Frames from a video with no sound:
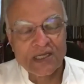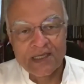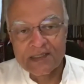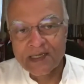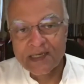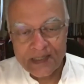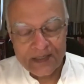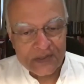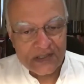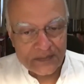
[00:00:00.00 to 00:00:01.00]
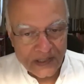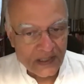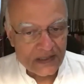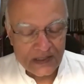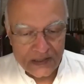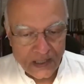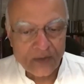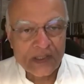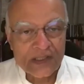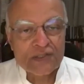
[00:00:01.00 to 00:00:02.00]
And yet I was amazed at how
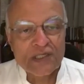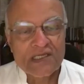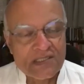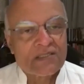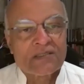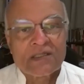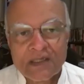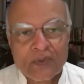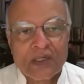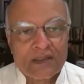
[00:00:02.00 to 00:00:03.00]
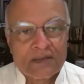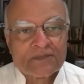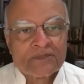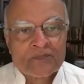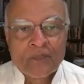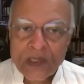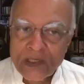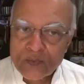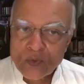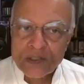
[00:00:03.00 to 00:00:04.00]
interested they were
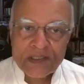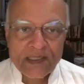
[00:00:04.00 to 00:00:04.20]
in what had